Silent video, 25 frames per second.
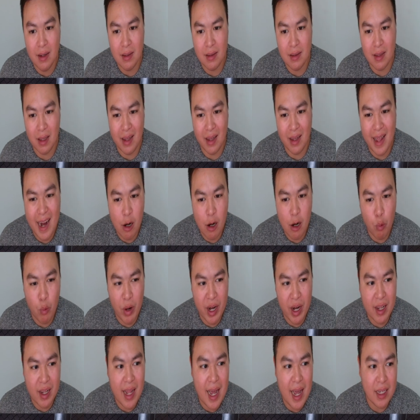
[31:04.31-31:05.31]
the lighter
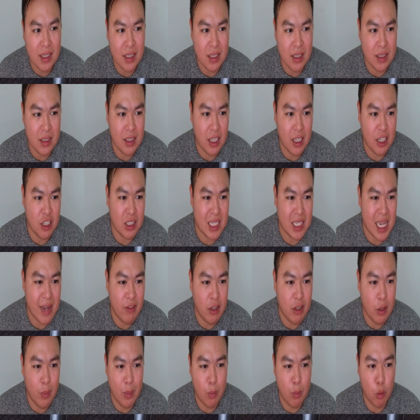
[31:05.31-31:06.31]
weight classes, they just have a
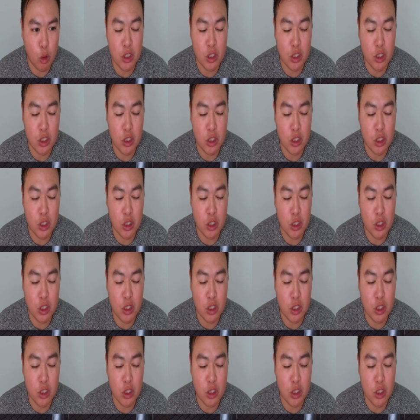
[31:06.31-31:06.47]
little bit more